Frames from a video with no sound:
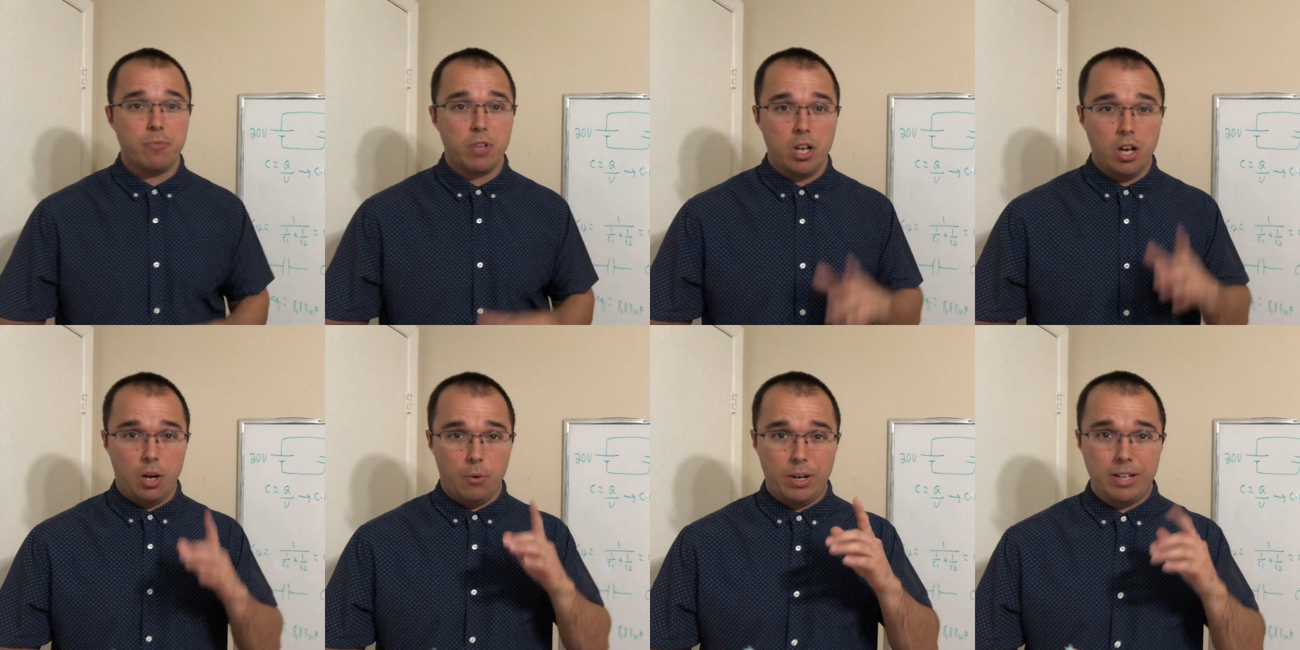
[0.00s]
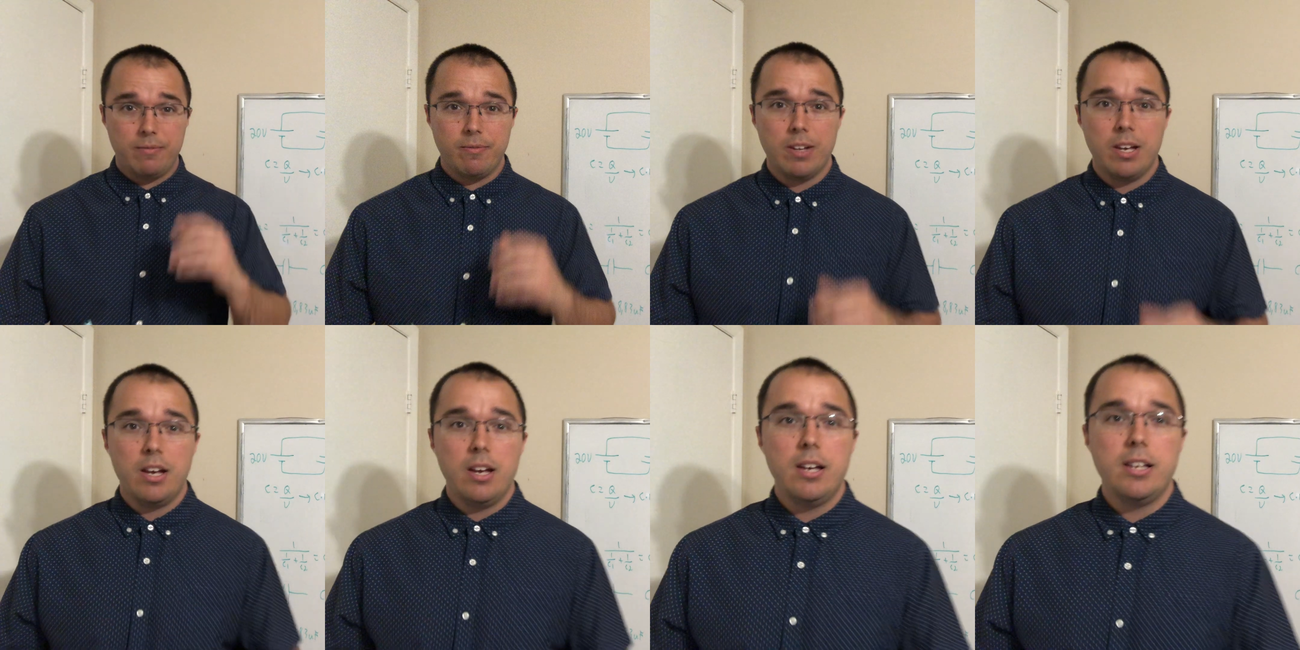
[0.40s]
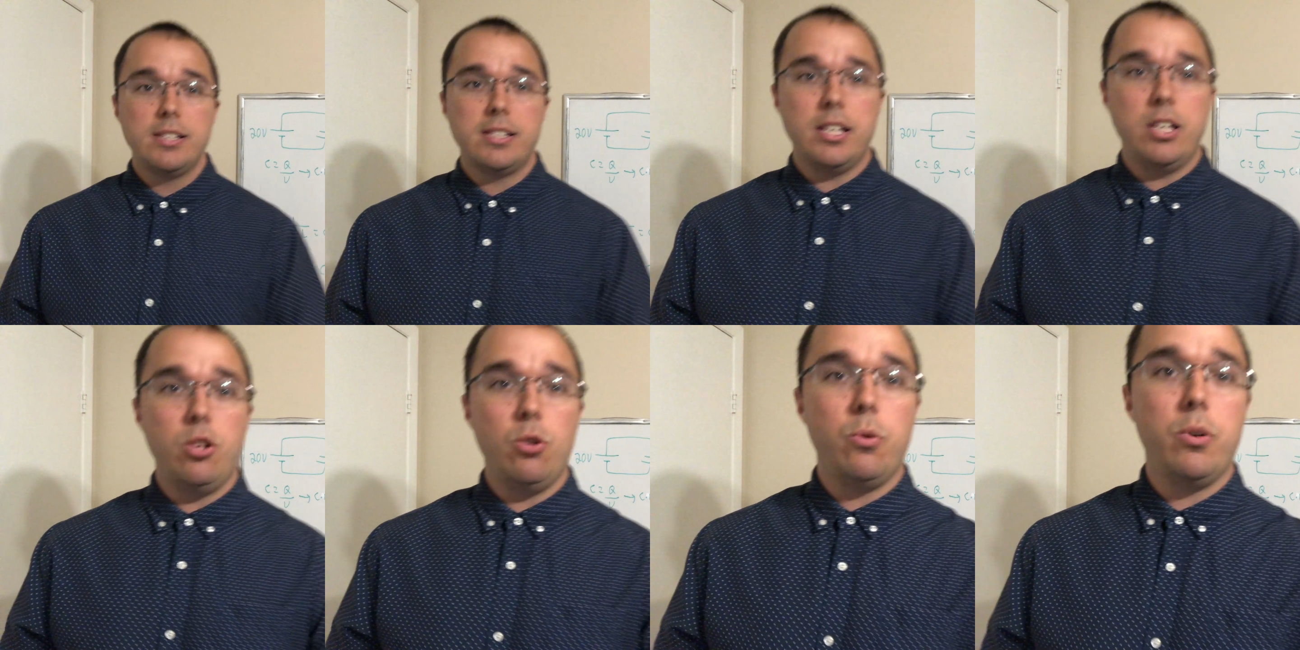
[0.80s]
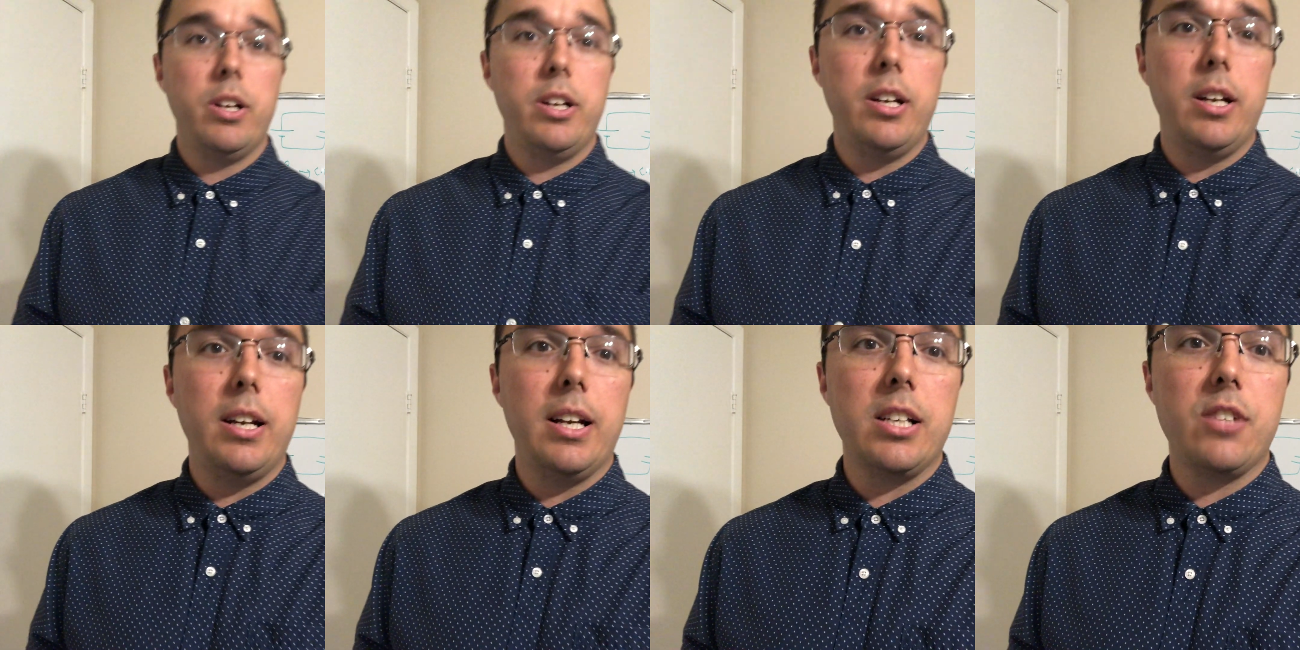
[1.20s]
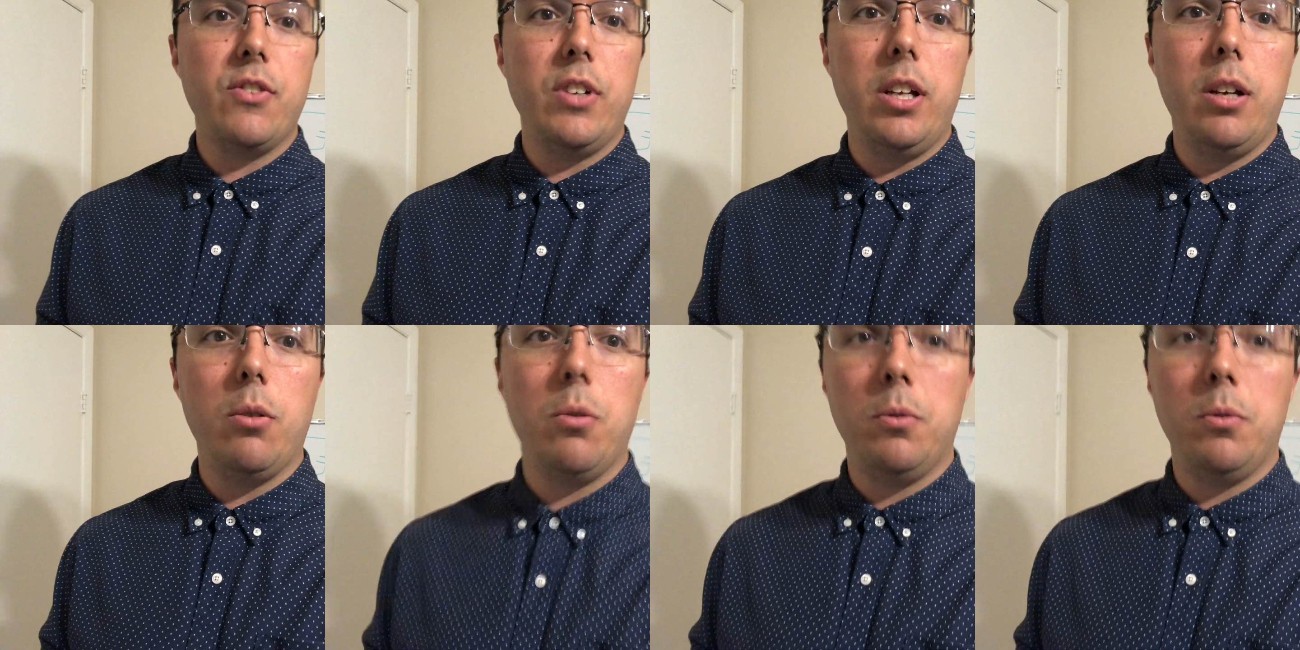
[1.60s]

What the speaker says: All right, see you in the next video.